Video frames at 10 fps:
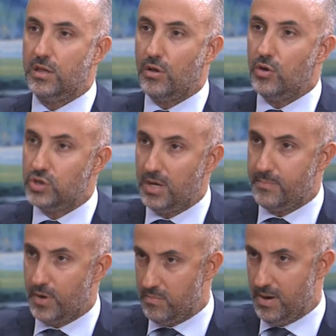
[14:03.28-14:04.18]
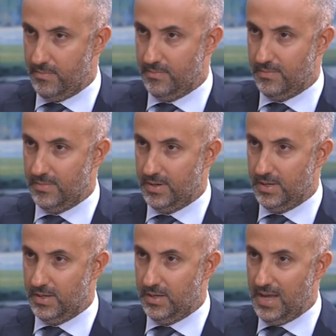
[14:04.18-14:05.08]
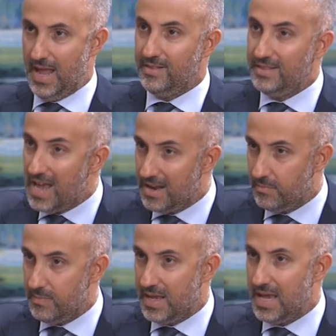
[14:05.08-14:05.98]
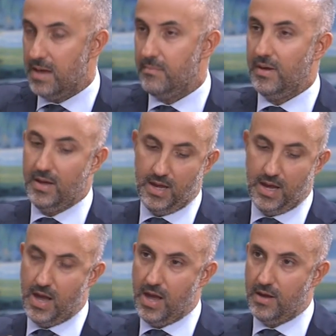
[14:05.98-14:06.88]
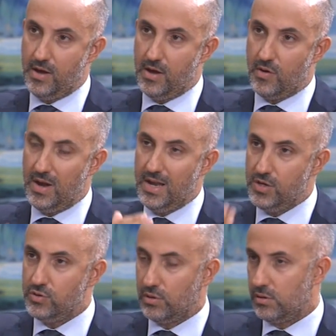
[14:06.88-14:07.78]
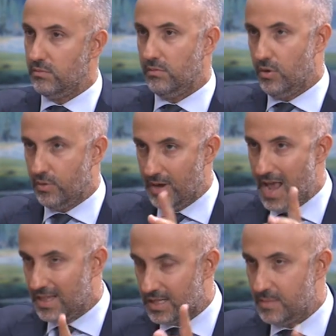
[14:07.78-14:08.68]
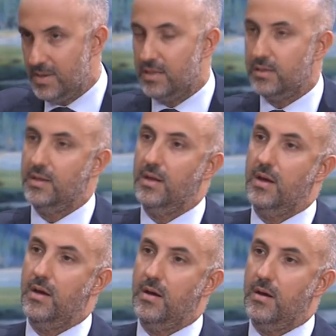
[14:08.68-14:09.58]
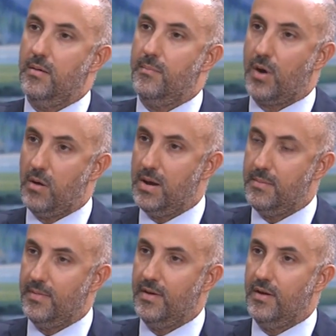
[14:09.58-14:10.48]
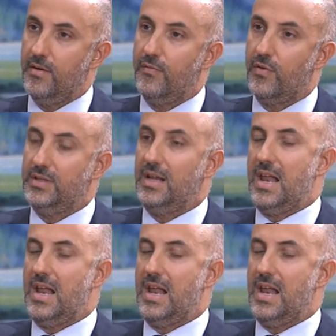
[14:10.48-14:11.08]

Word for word: social problem, and then became a religious or extremist problem for their